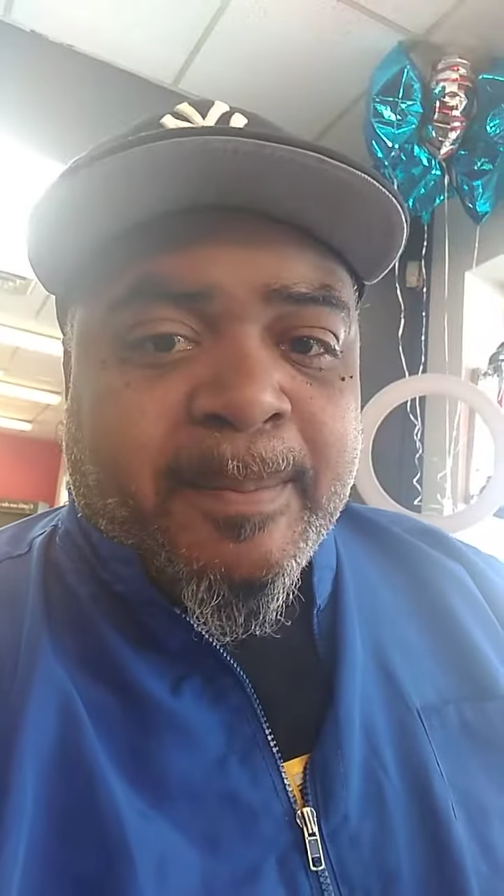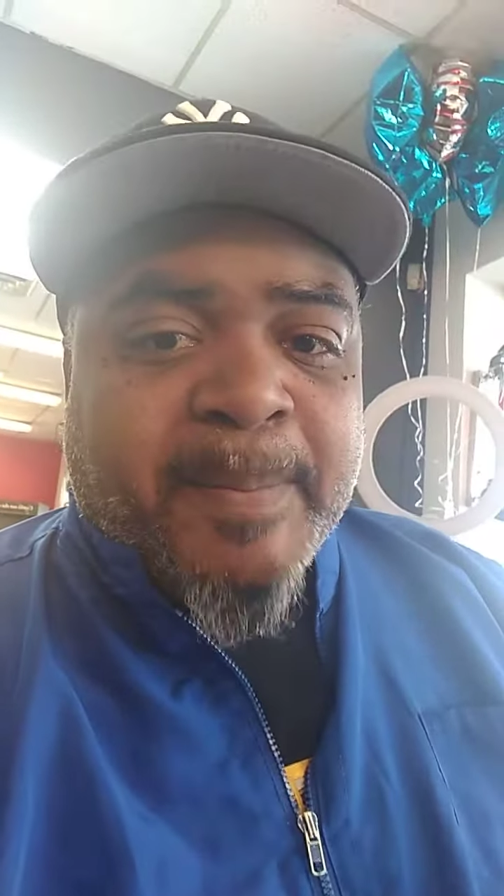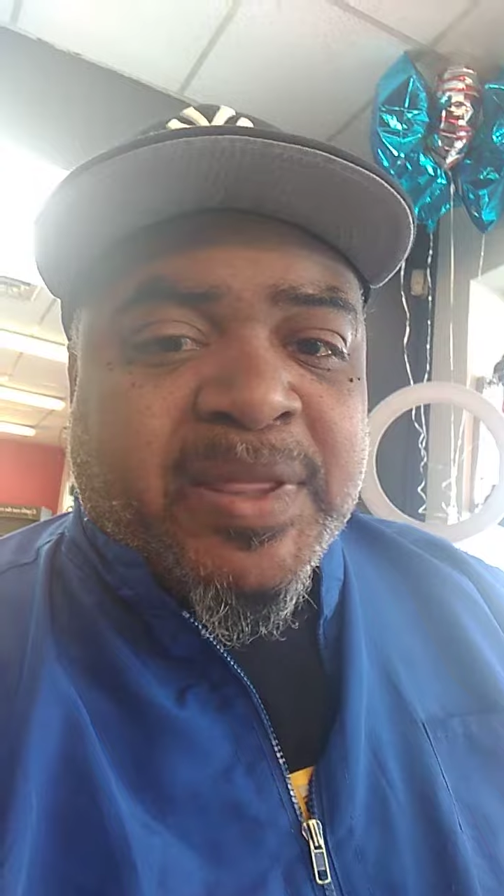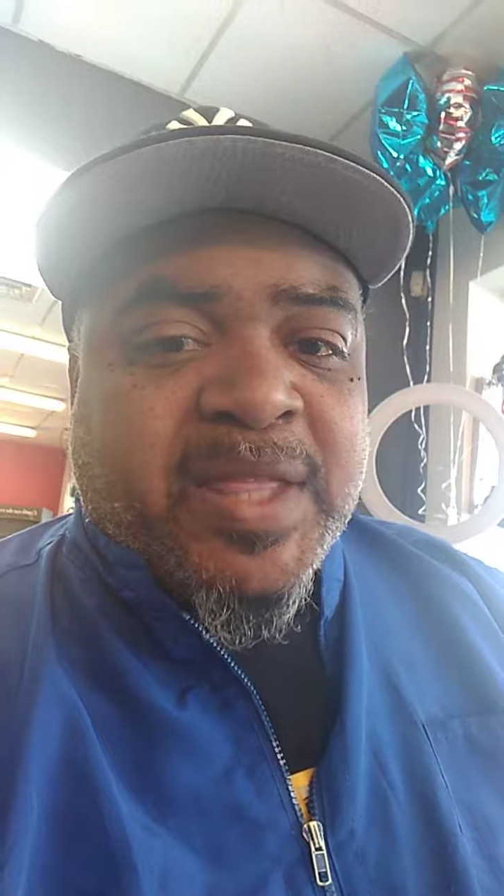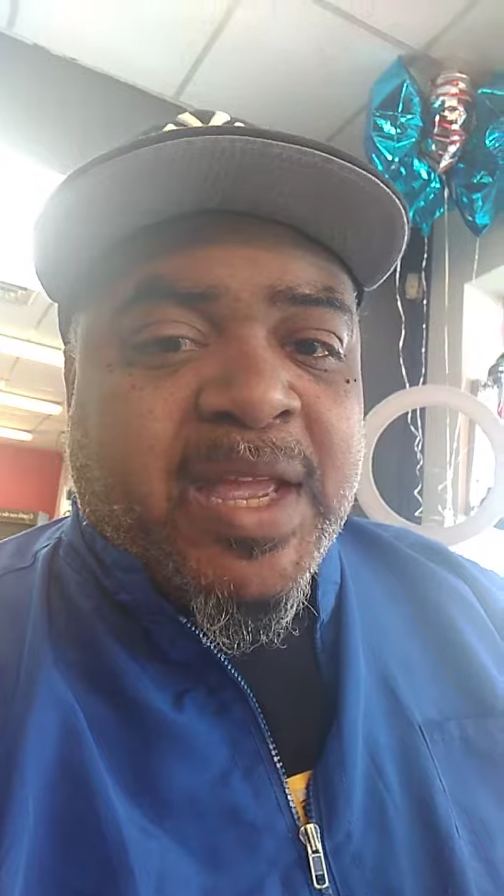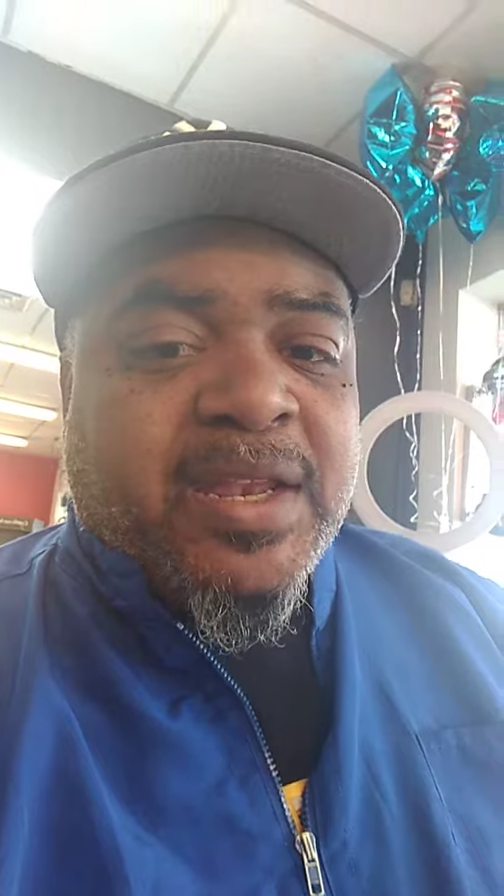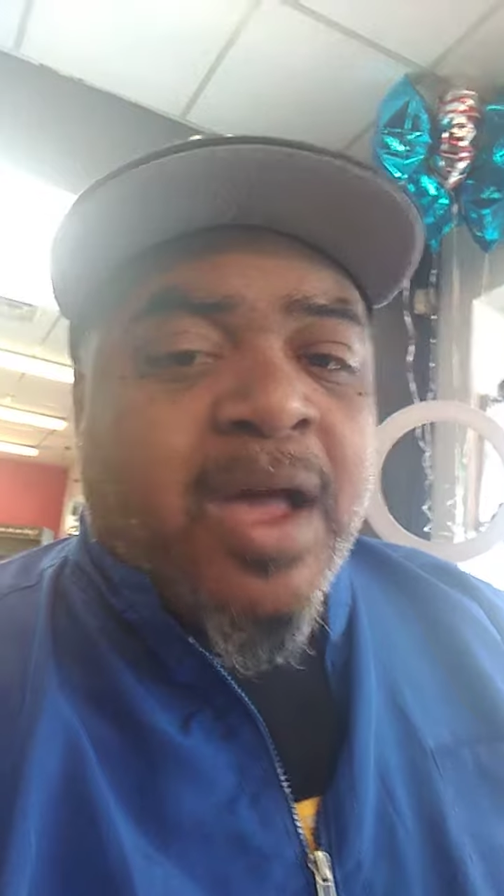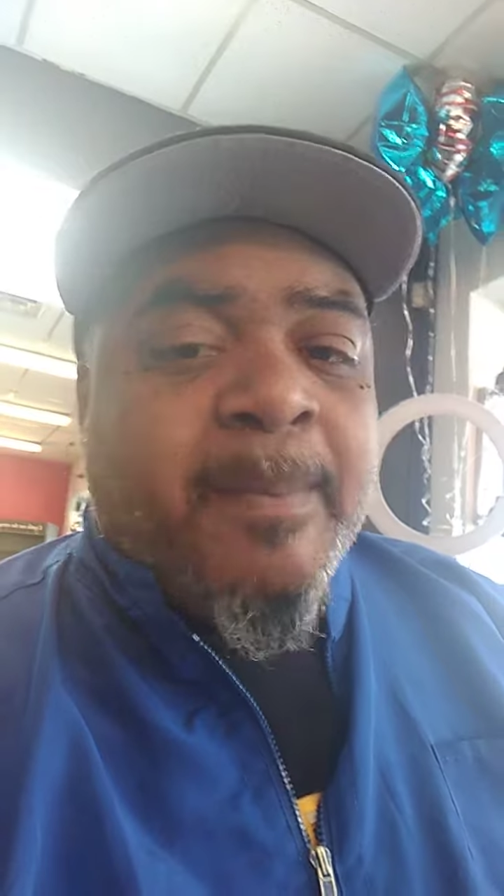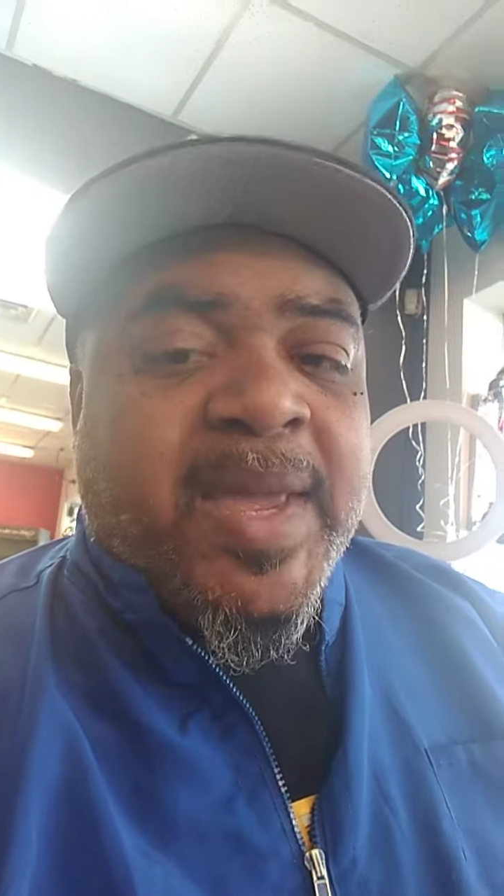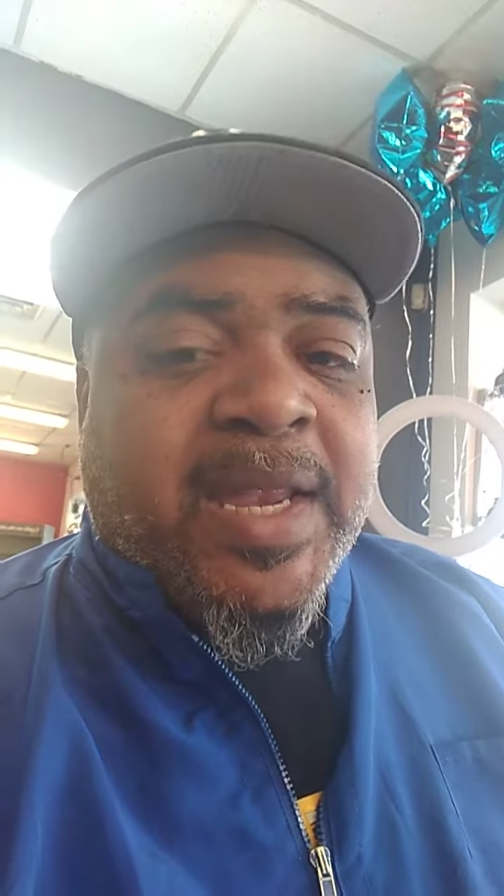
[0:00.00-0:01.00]
But then
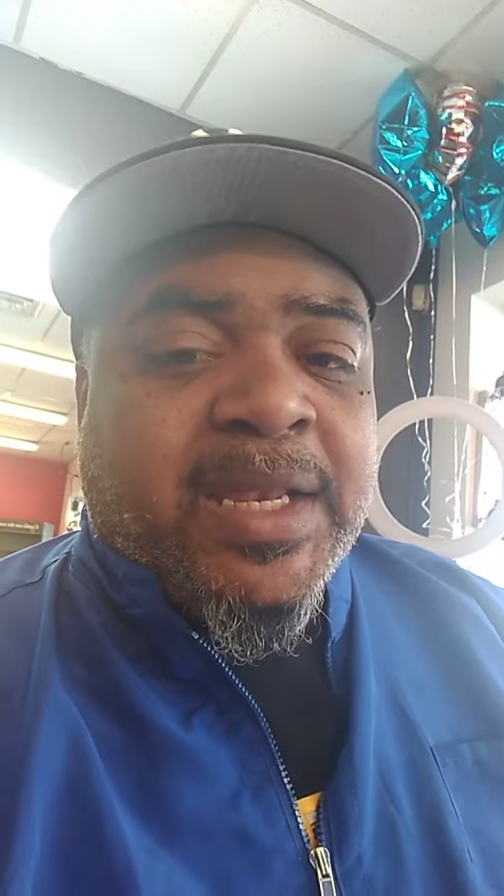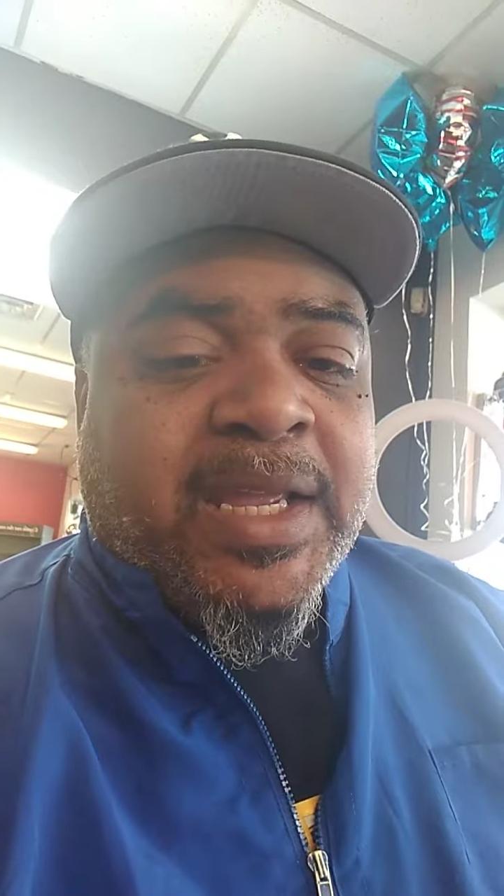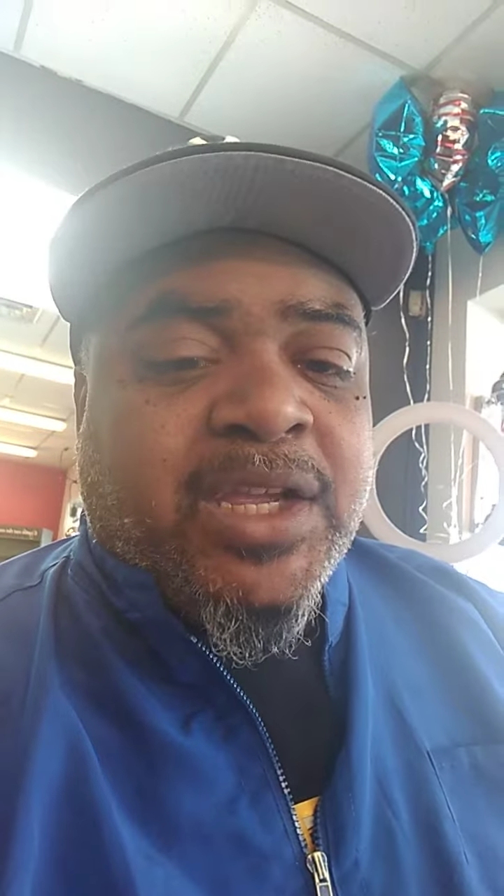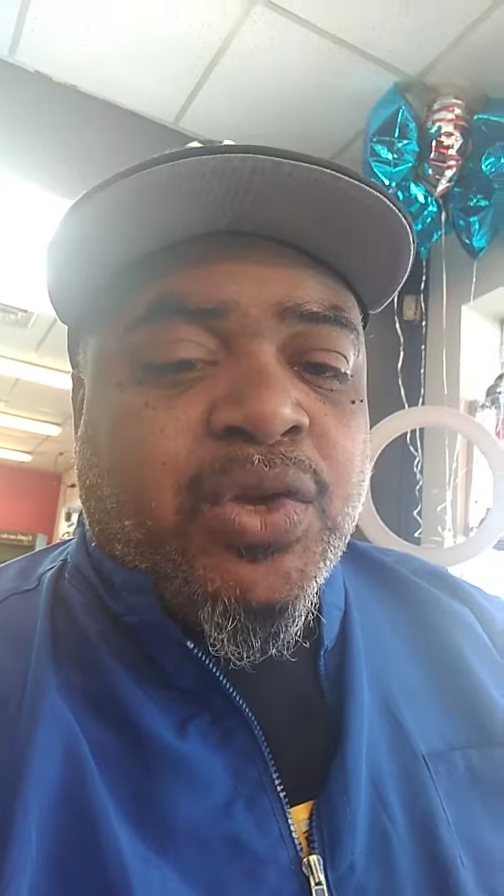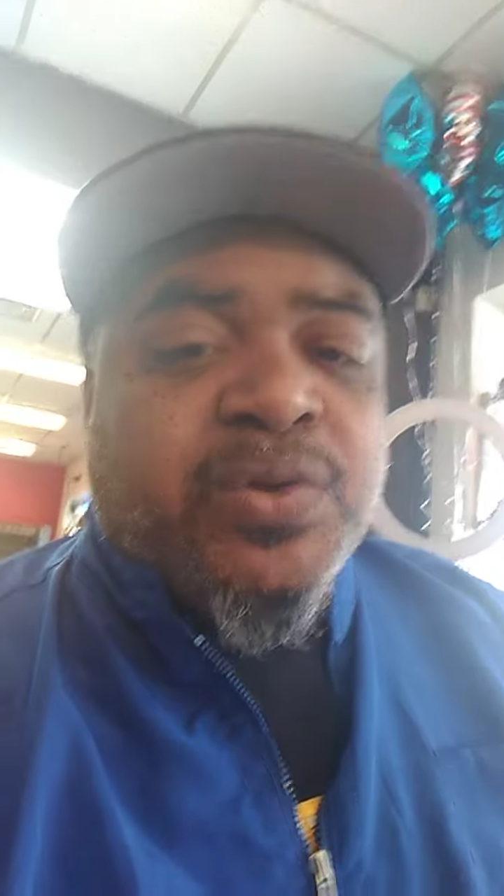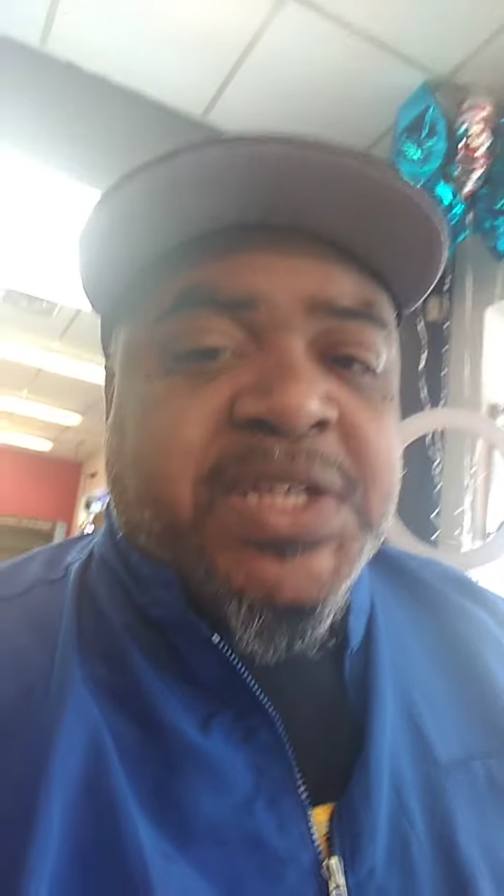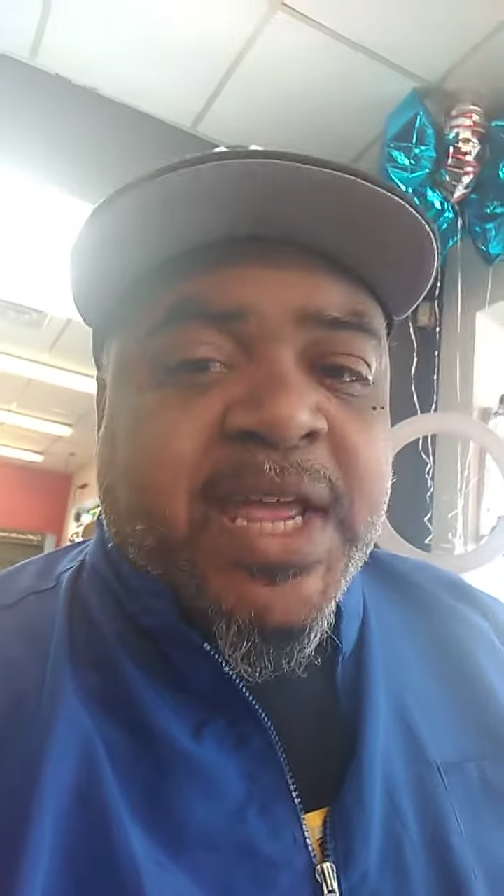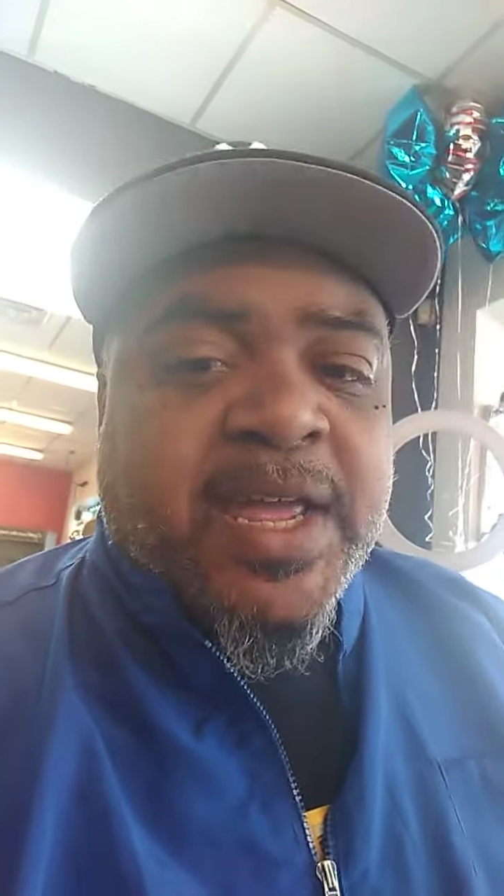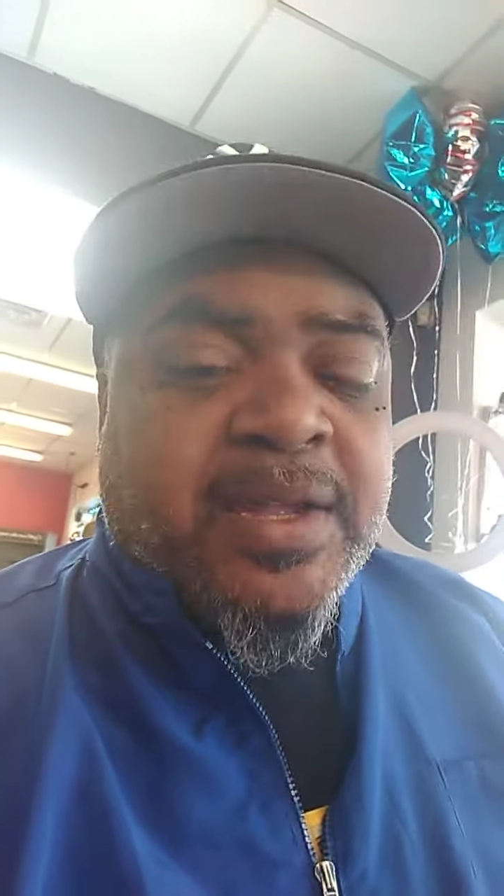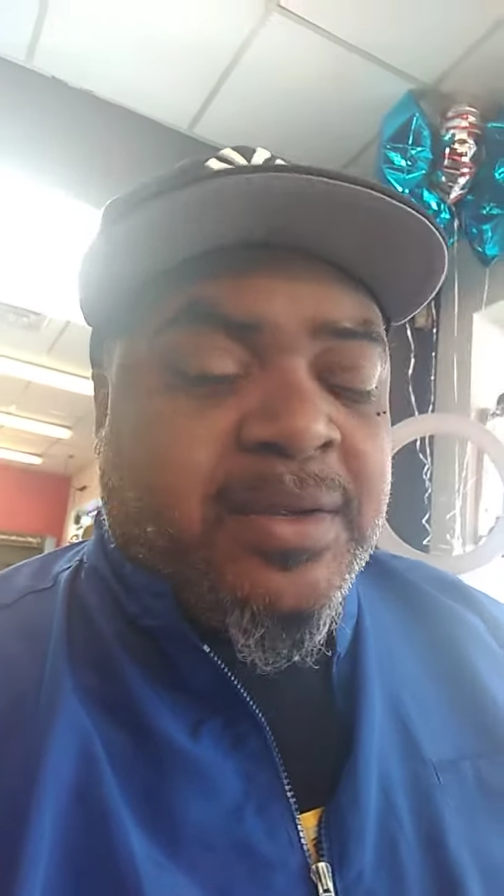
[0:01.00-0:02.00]
immediately you
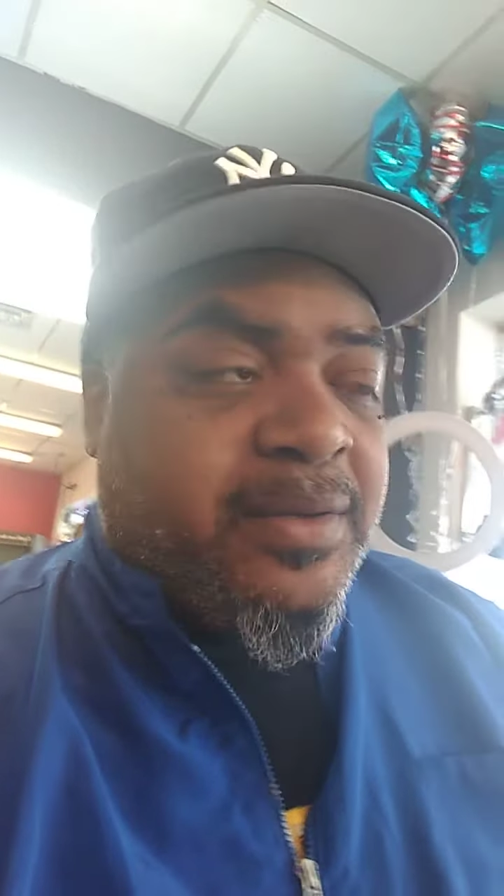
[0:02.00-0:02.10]
say,